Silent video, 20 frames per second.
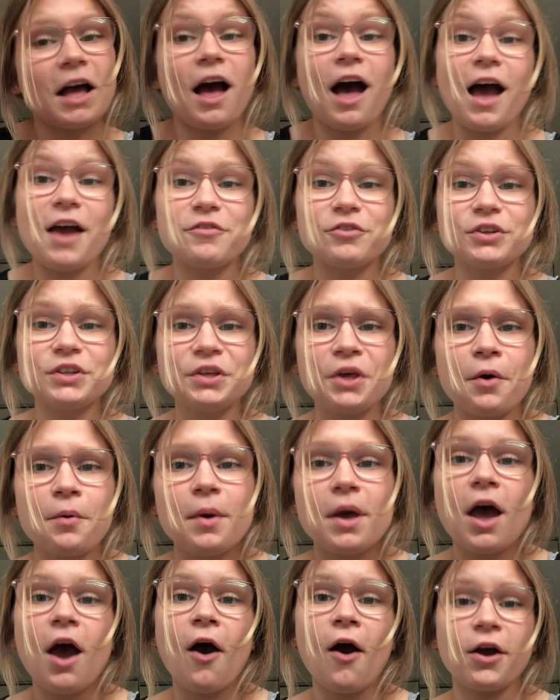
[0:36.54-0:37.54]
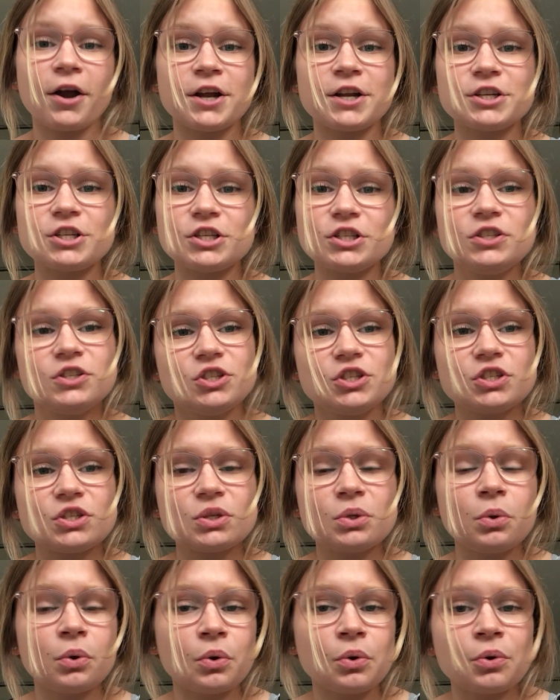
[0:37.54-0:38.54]
I really could. Alright, this is just a
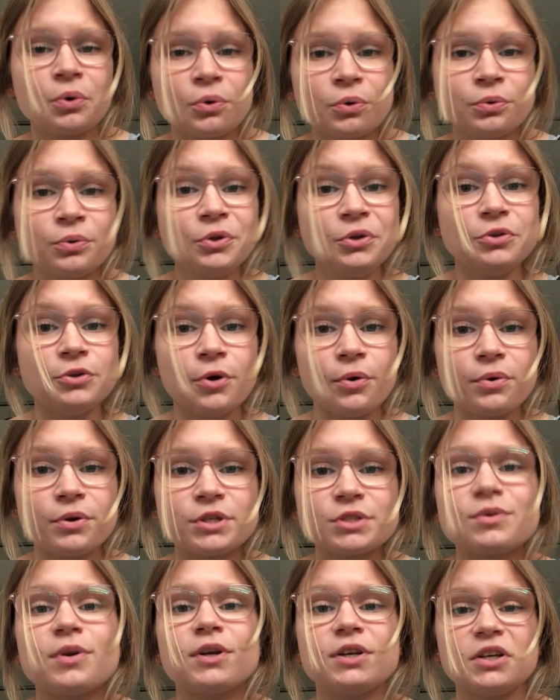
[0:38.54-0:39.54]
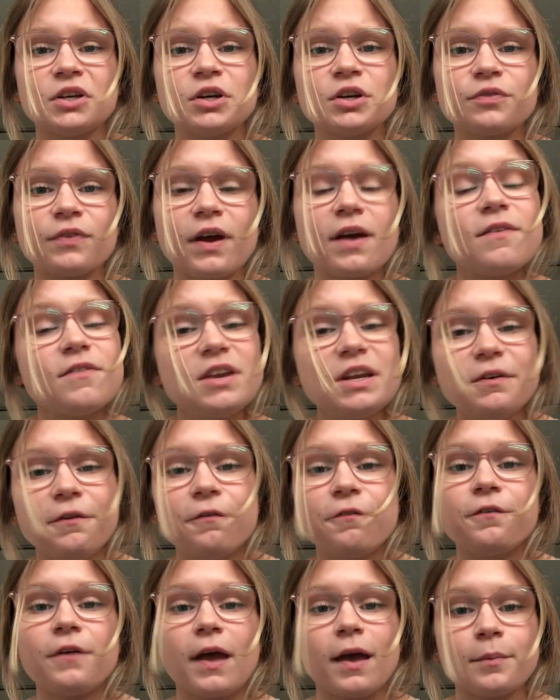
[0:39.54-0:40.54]
little notice right here. If I have any
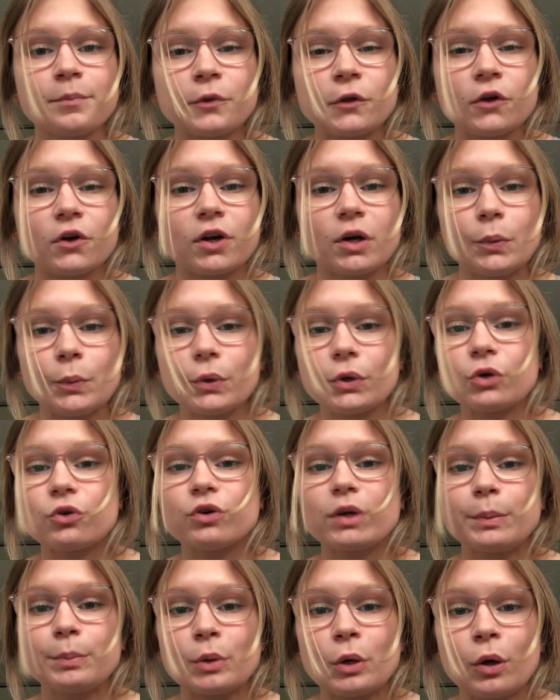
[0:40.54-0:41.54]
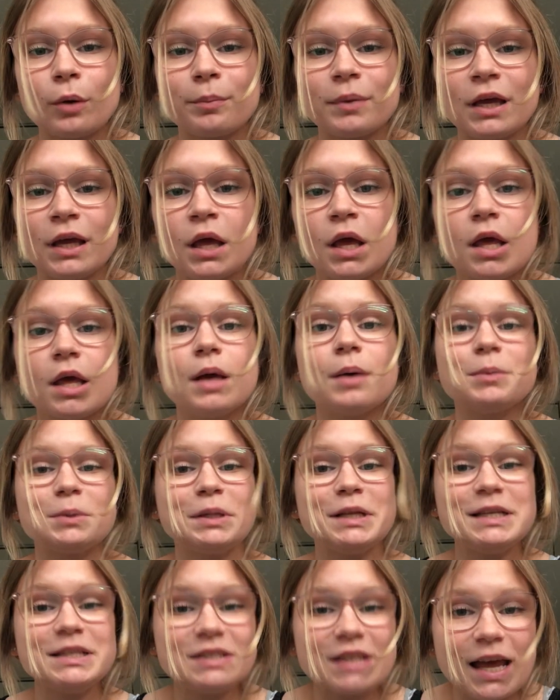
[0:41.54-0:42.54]
family or anyone creeping on me,
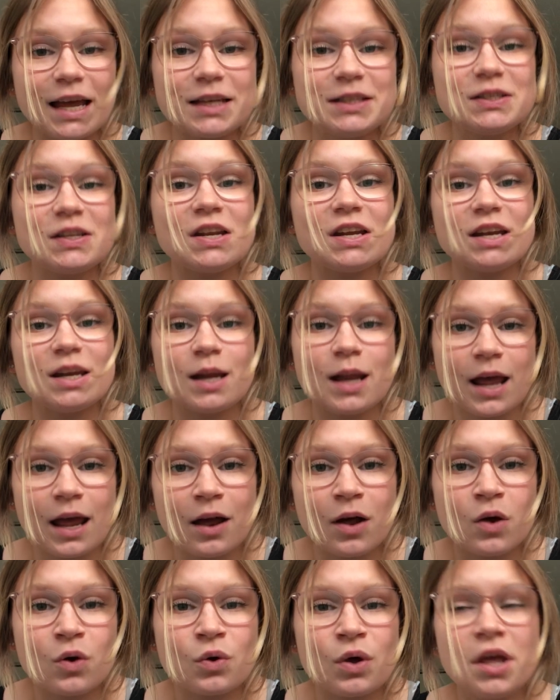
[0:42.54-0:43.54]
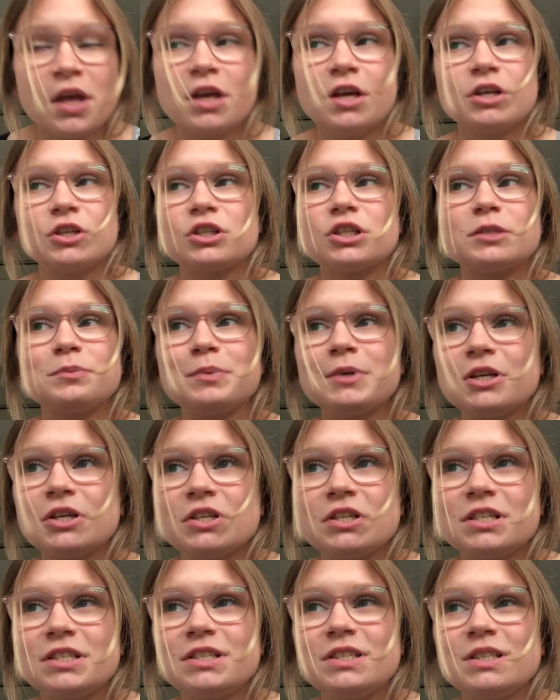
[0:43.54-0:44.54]
please exit now. Just
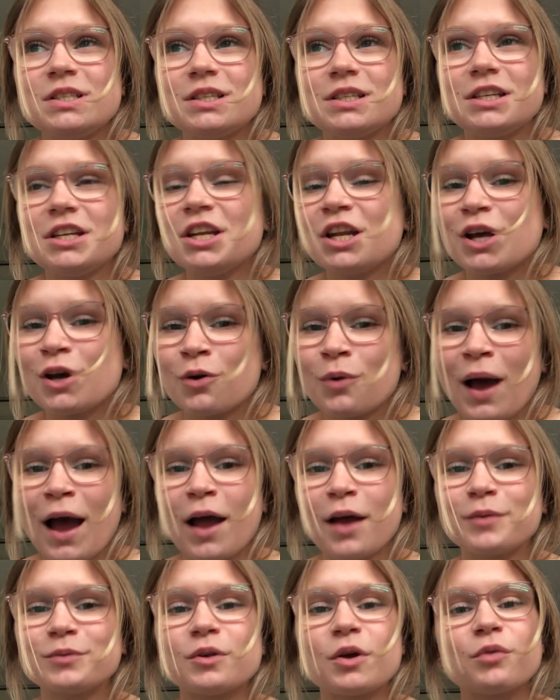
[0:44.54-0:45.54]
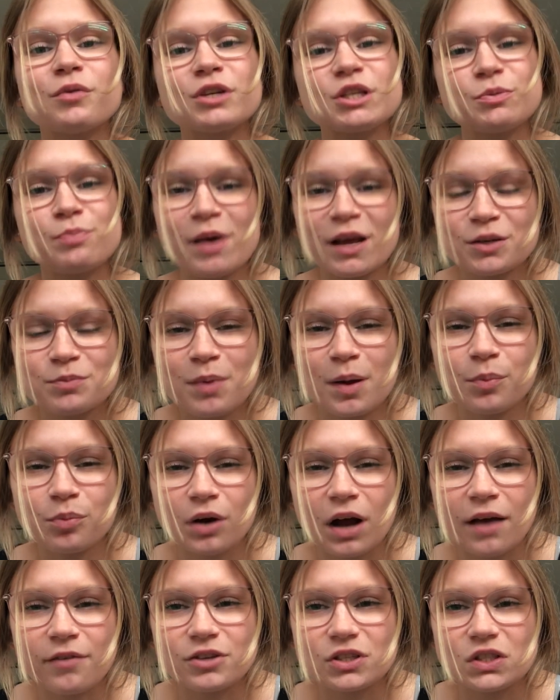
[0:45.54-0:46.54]
because, you know, respect my
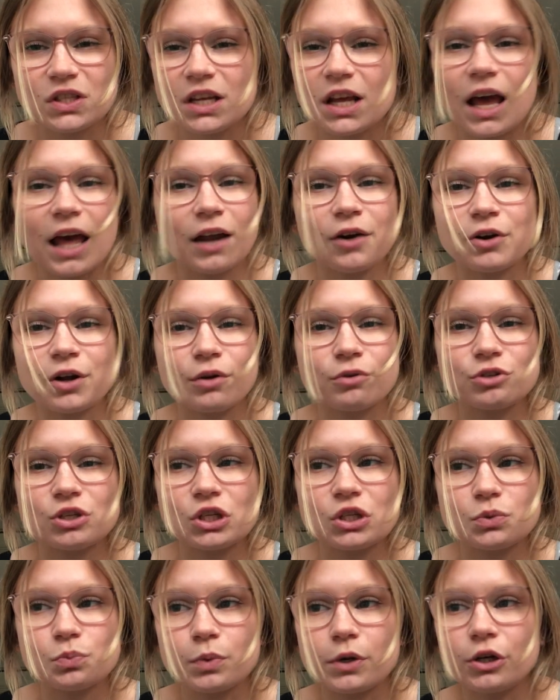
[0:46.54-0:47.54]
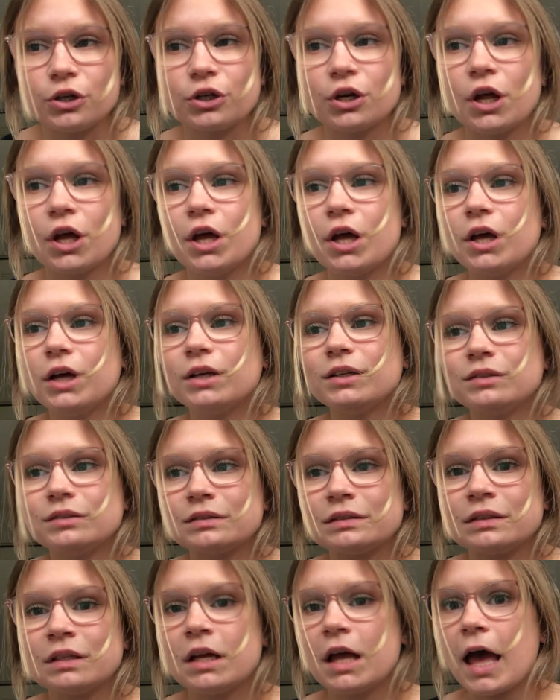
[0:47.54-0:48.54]
privacy. I don't know, it's just weird.
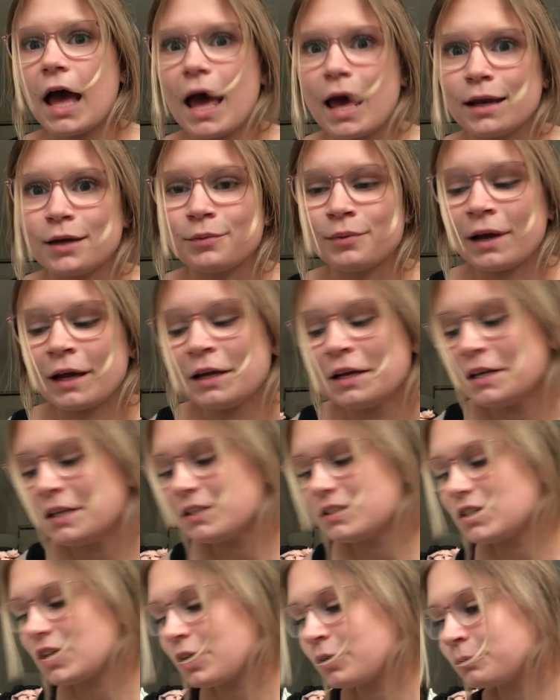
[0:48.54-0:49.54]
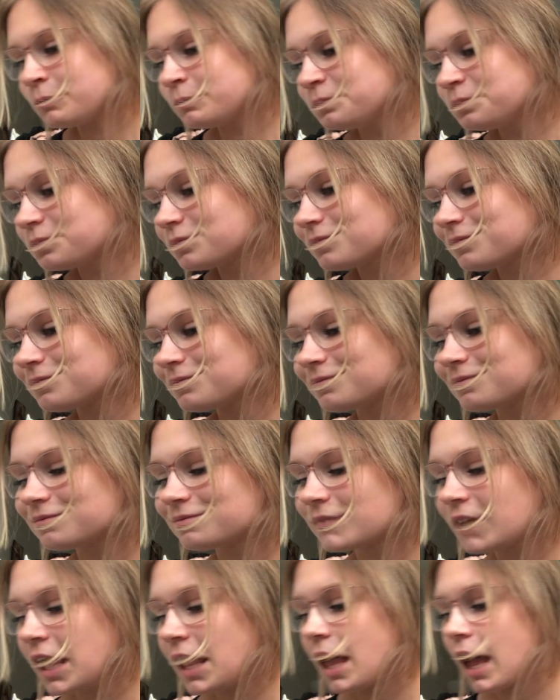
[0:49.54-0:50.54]
Anyway, so
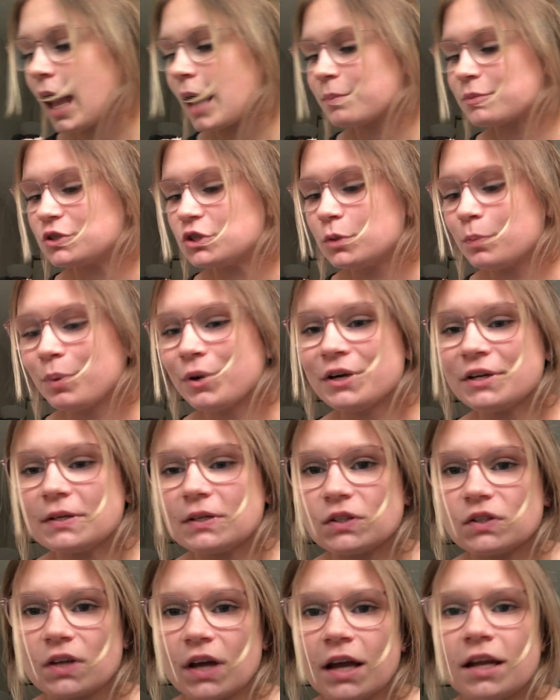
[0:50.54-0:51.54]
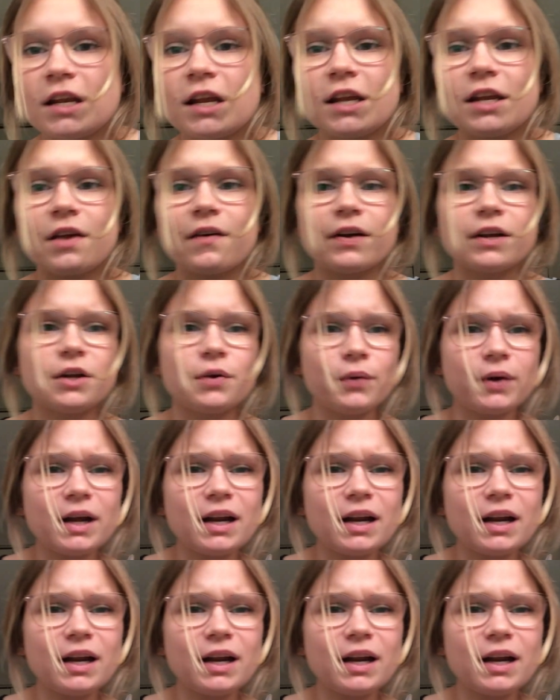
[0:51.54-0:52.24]
I'm super excited. Now I know I